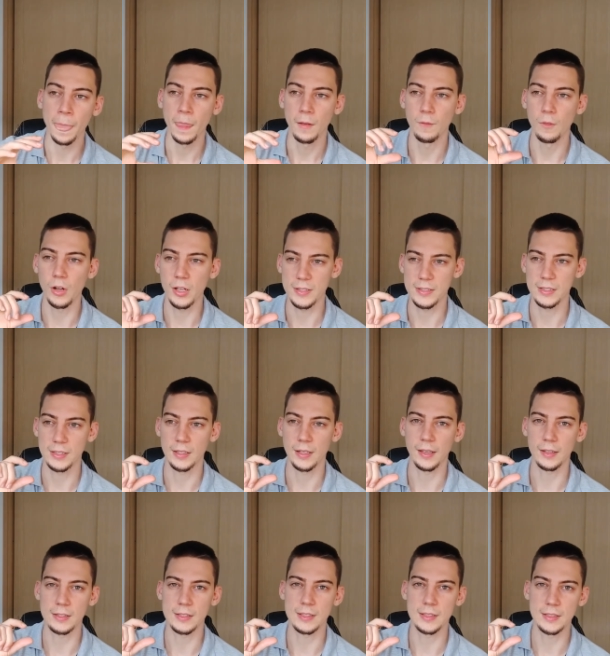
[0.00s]
was
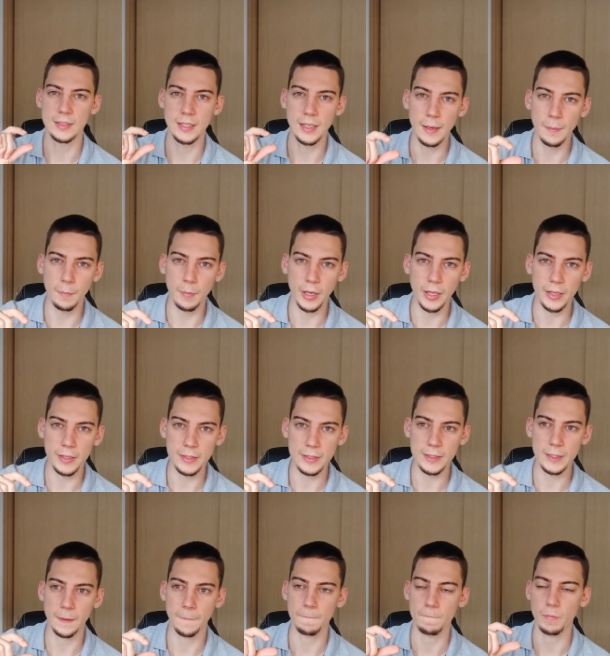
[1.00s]
not
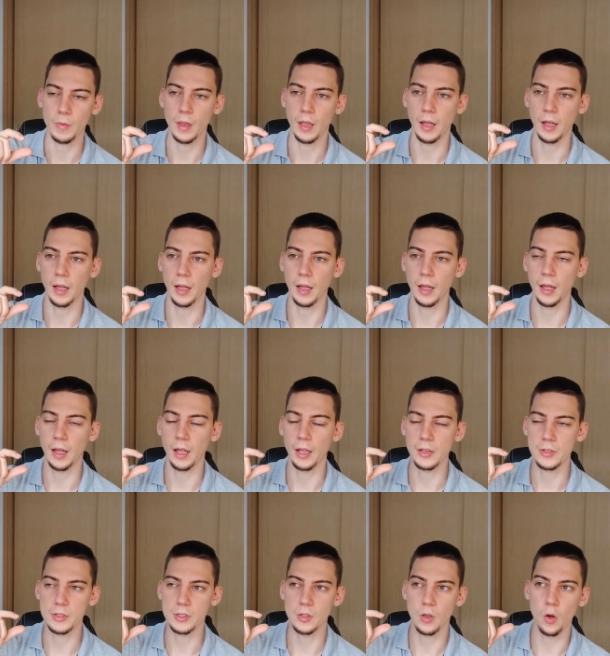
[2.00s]
seamless
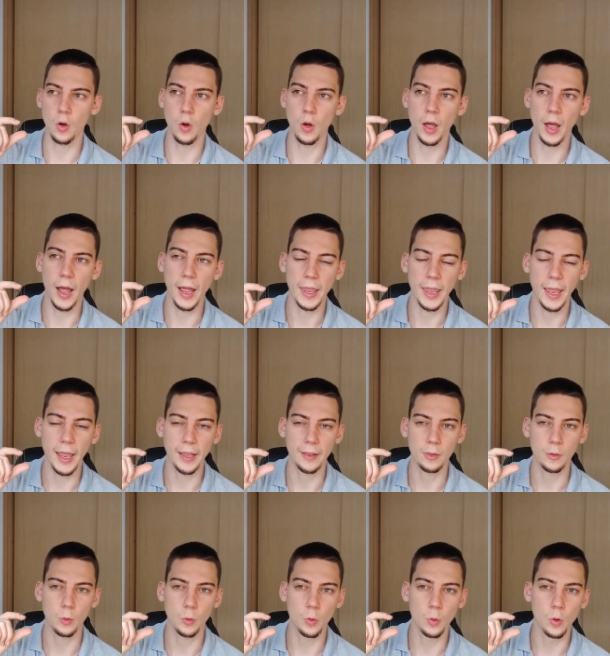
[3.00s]
uh, so I
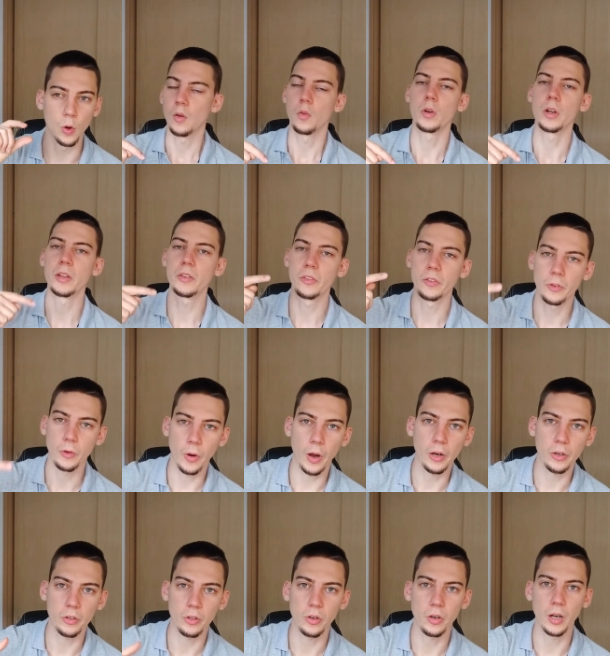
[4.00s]
had to
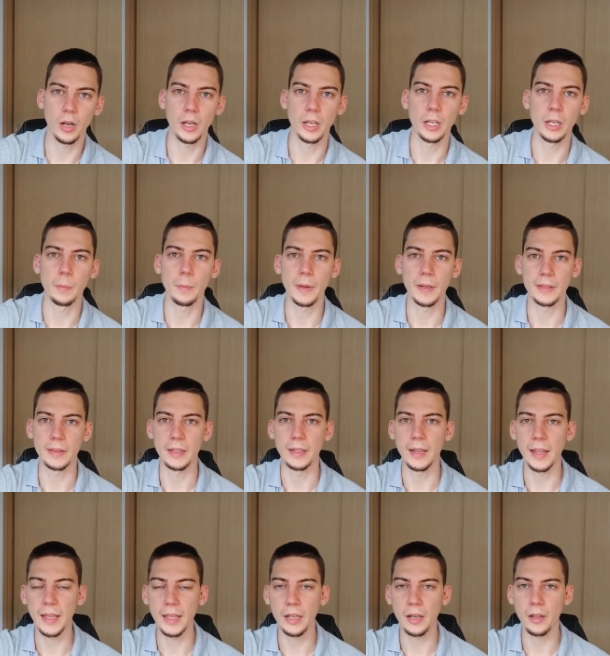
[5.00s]
restructure a little bit the
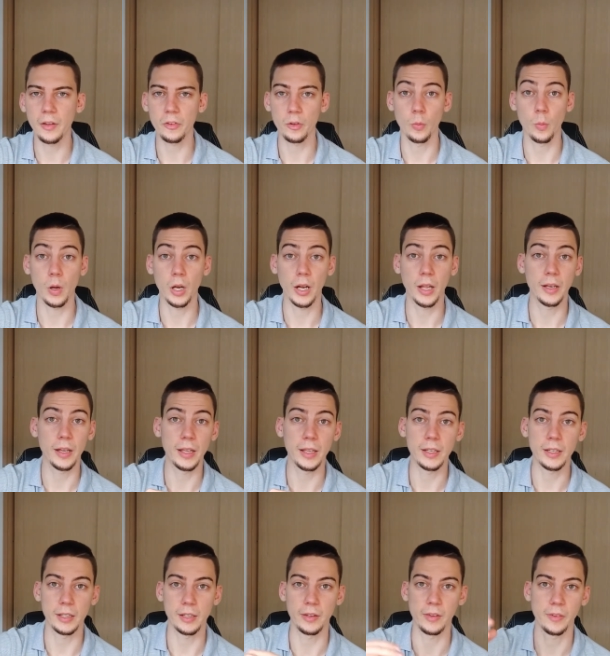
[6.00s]
data. So what I
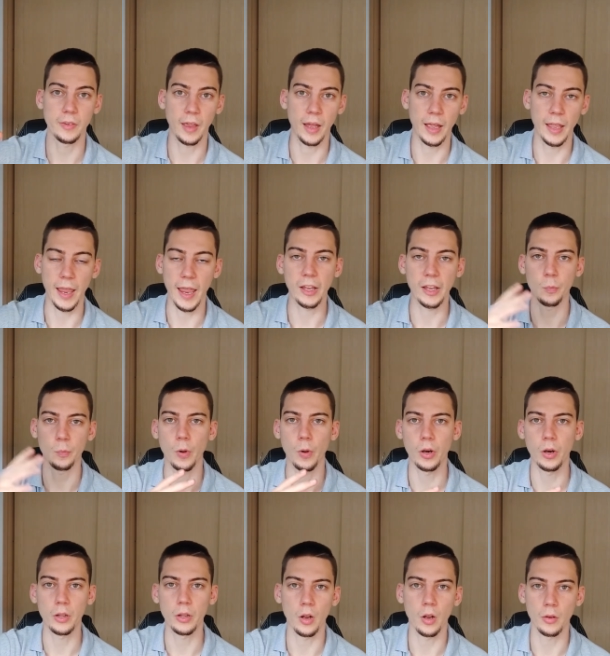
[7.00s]
did is I
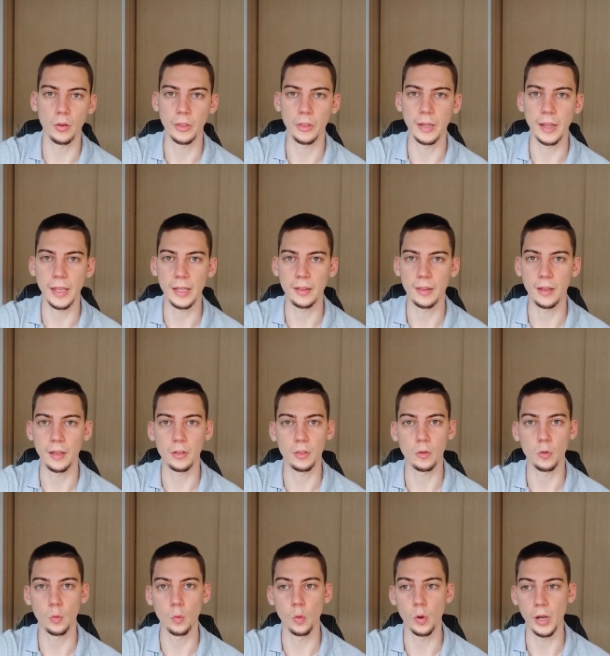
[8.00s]
exported all of the data
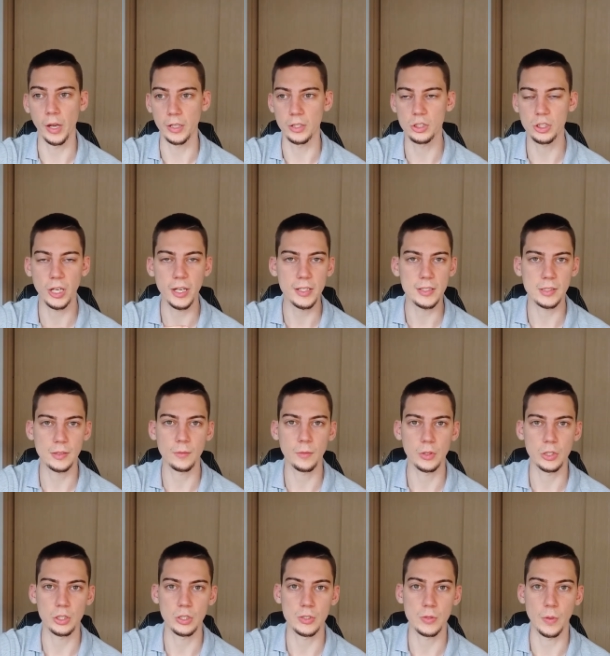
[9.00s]
to a JSON,
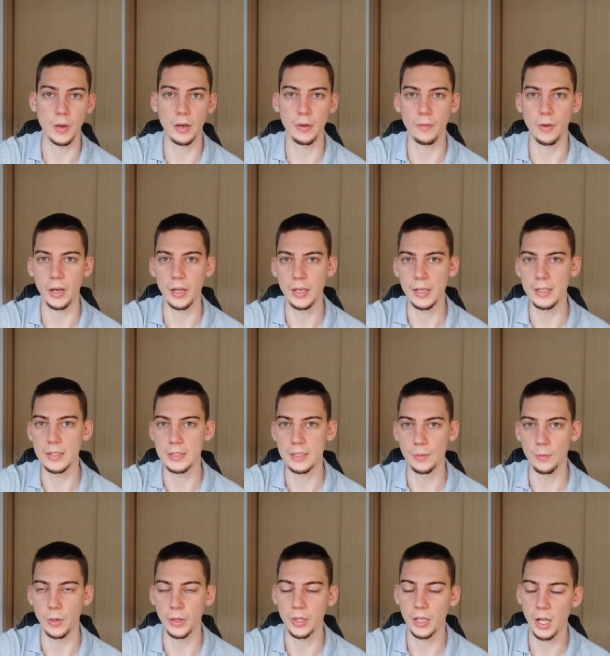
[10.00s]
which is very, very
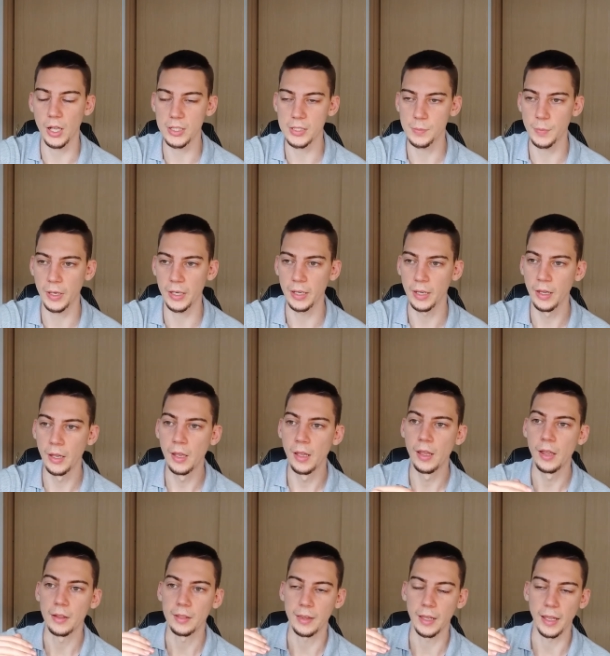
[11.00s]
easy with Cosmic.
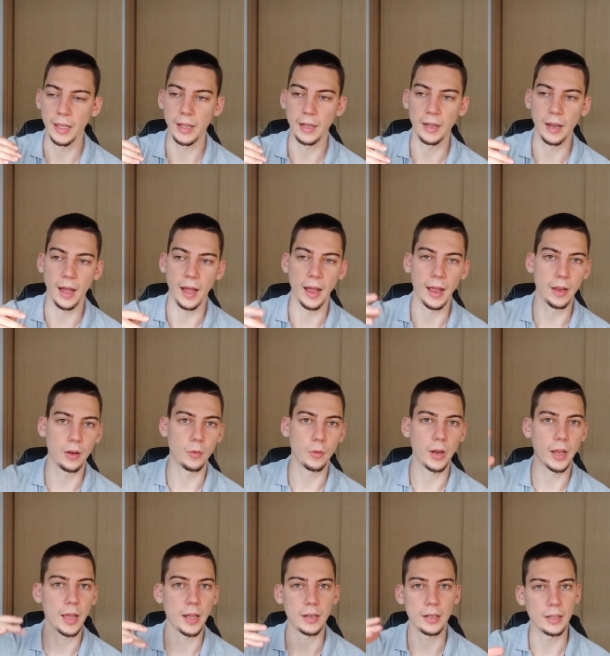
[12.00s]
Then I
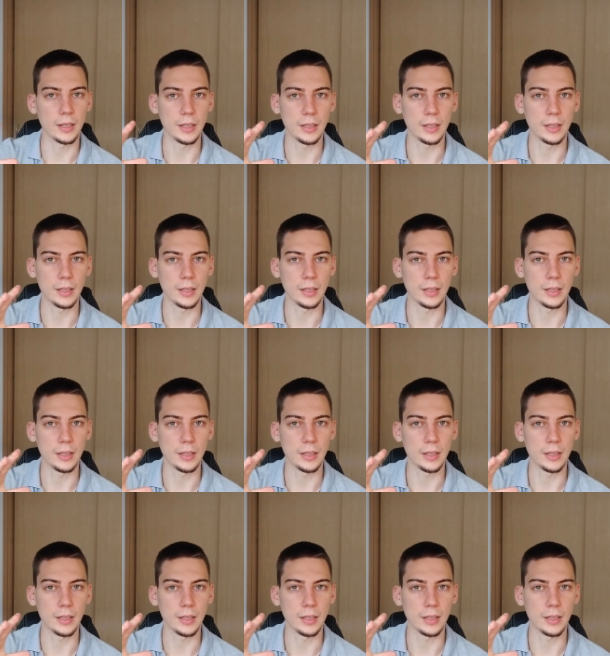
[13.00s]
ran a